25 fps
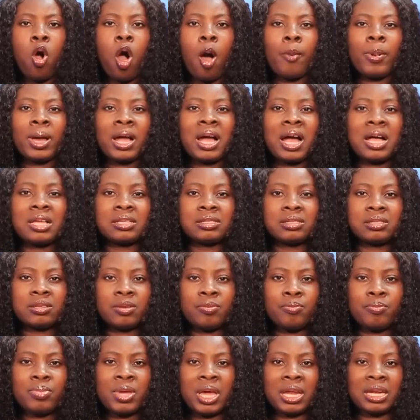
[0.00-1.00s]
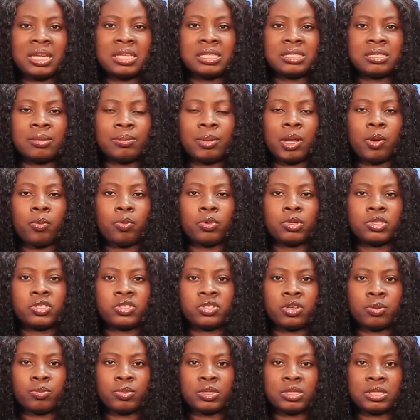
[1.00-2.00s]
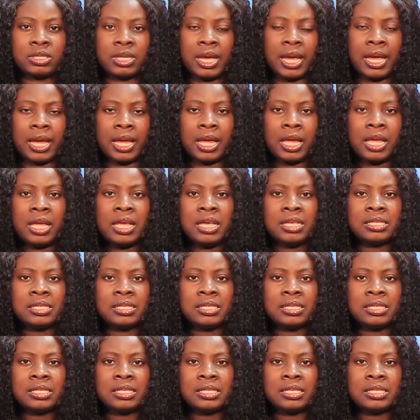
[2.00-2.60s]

Or be can't send be an instant now what you say.